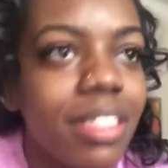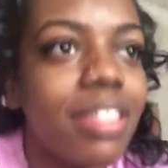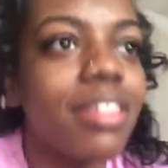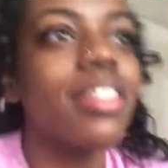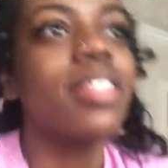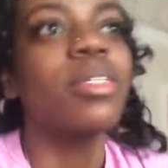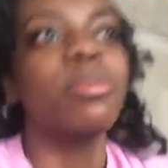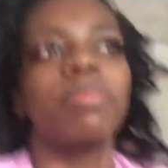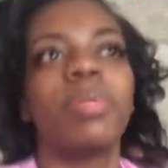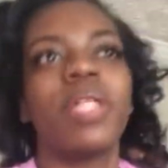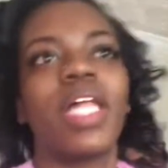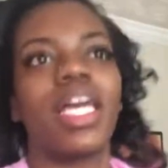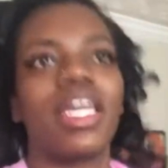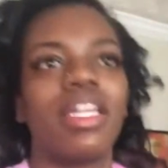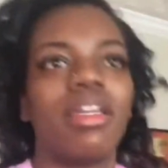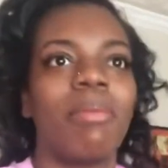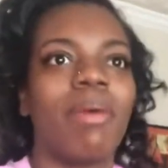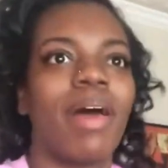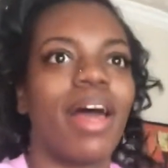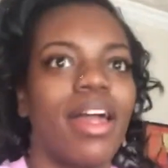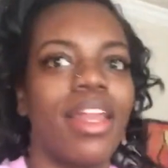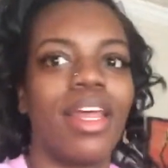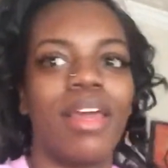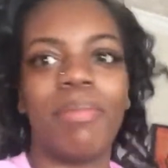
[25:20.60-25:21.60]
complain
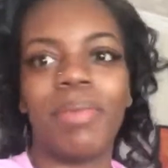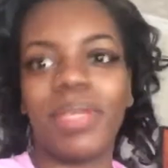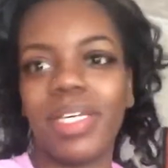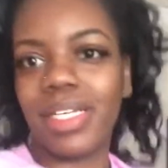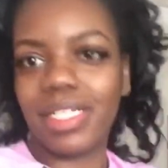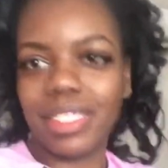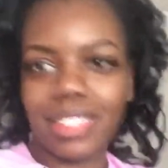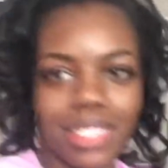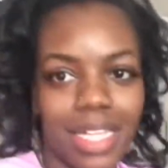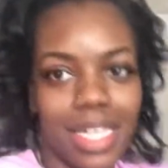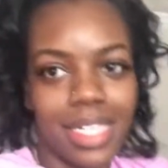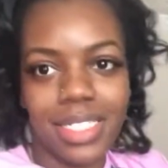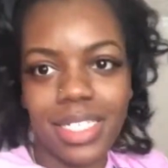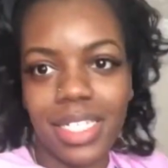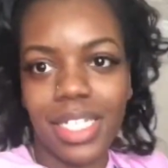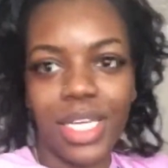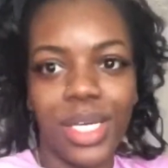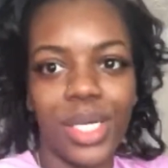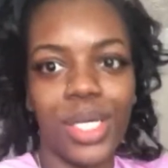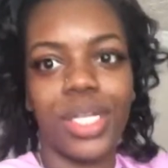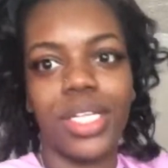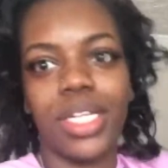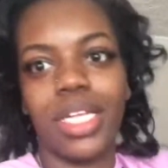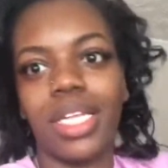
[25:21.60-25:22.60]
about it, because that's
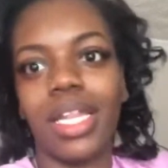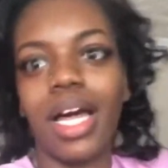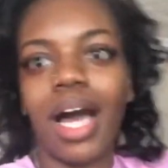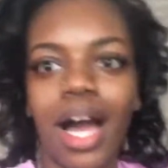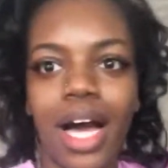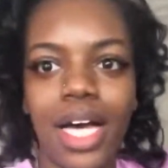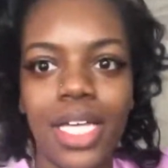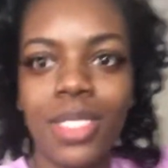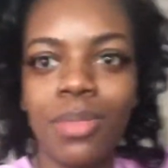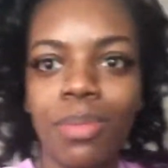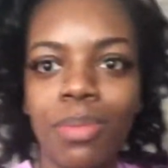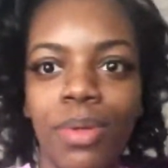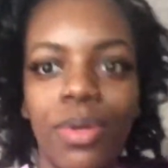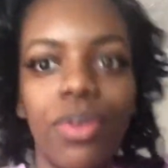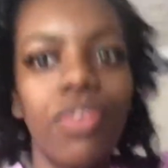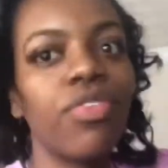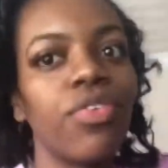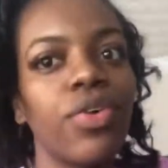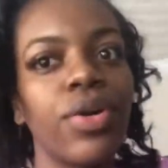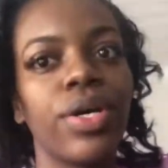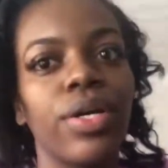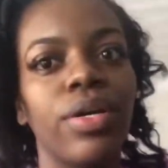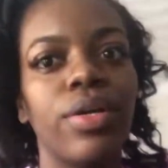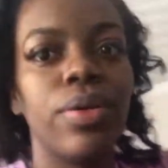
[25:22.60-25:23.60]
literally the hospital
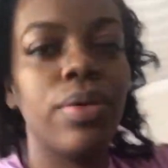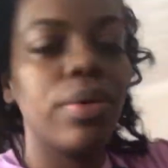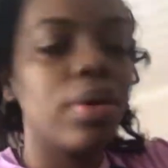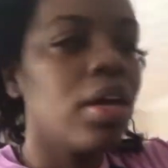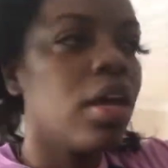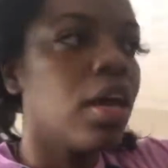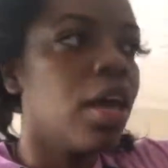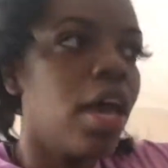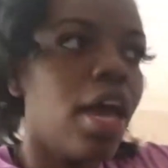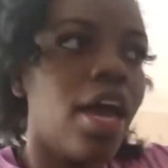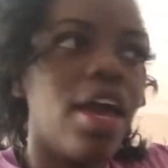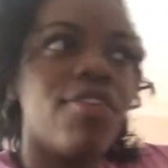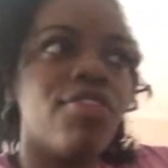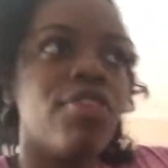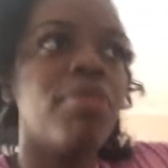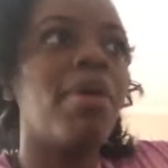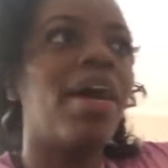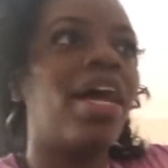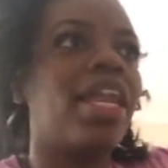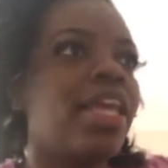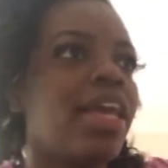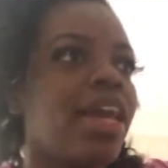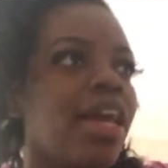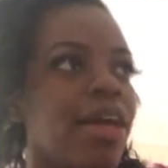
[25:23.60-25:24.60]
for you.
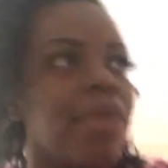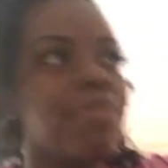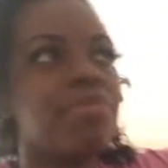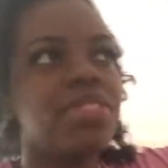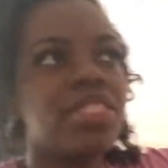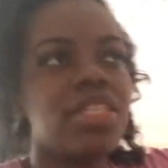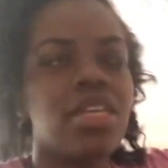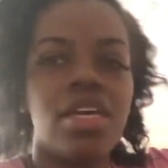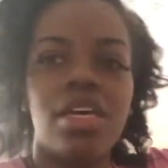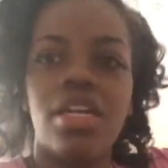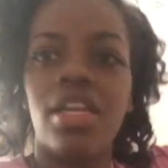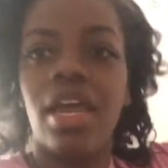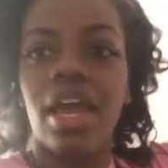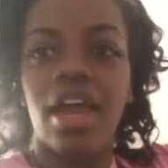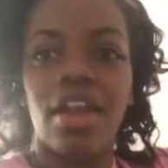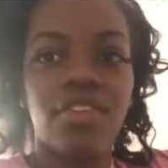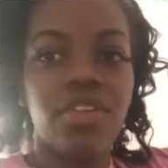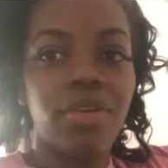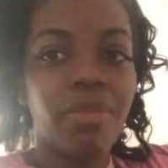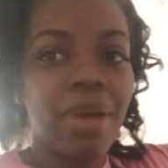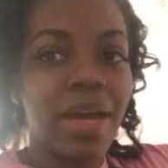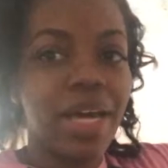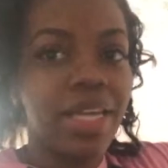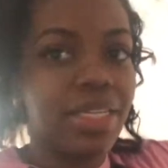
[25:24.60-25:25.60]
Everybody comes in,
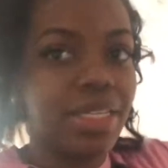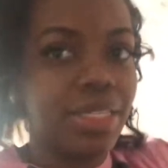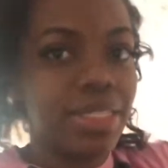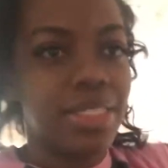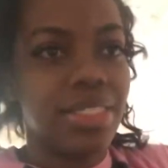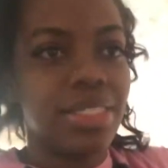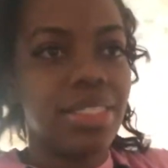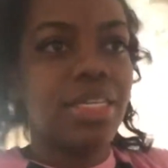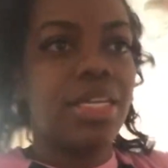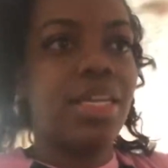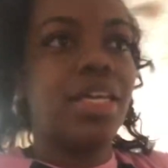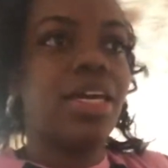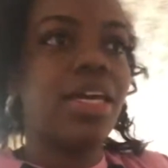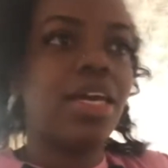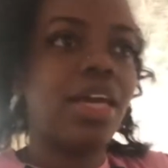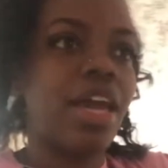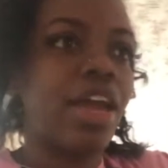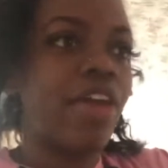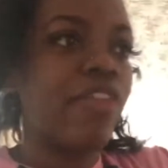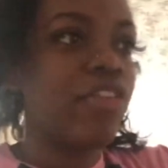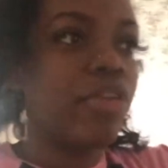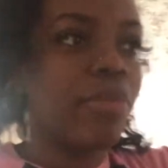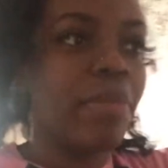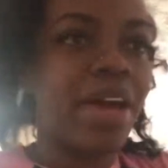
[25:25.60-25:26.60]
everybody is sick,
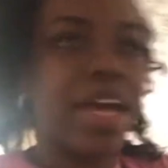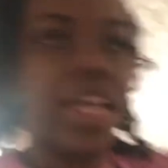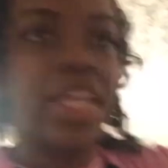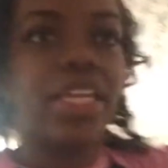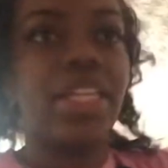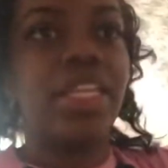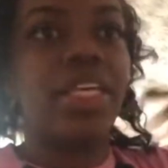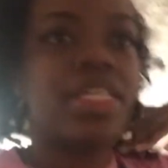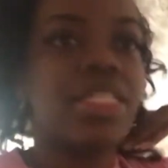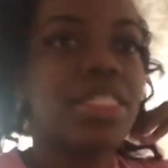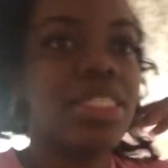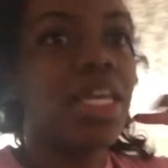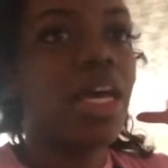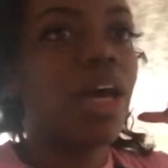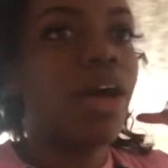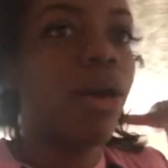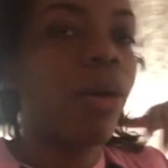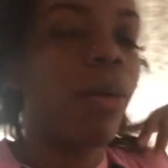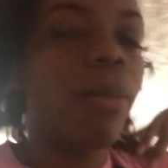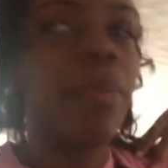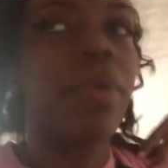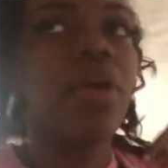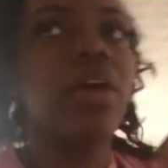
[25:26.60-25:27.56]
everybody needs help.